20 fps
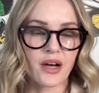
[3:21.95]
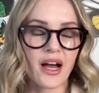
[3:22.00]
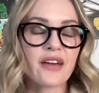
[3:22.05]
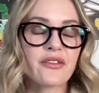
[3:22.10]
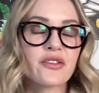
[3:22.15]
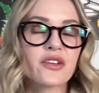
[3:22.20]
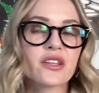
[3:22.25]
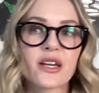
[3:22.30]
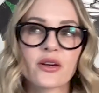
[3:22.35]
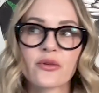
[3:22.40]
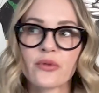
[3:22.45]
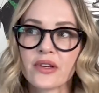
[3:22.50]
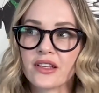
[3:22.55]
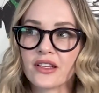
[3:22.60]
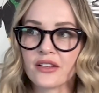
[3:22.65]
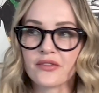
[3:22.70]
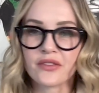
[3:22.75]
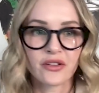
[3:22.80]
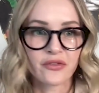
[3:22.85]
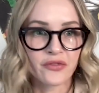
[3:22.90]
I feel like
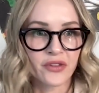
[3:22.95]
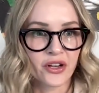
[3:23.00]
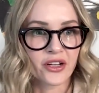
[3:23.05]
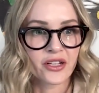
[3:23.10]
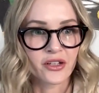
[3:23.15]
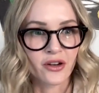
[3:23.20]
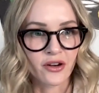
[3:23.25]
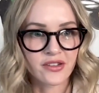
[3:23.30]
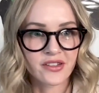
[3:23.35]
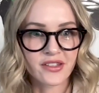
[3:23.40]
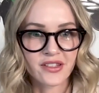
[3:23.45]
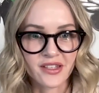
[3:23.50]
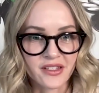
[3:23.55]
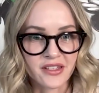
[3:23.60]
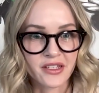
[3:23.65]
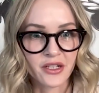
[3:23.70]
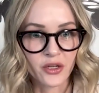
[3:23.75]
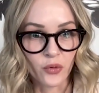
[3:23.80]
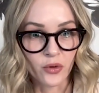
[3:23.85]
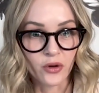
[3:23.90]
we live in a very
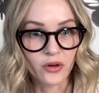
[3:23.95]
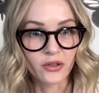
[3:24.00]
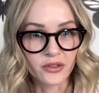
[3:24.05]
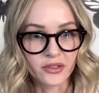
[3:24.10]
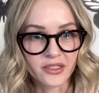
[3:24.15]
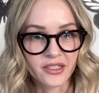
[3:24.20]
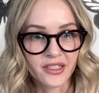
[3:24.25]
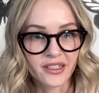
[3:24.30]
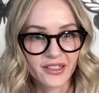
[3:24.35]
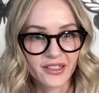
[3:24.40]
narcissistic world.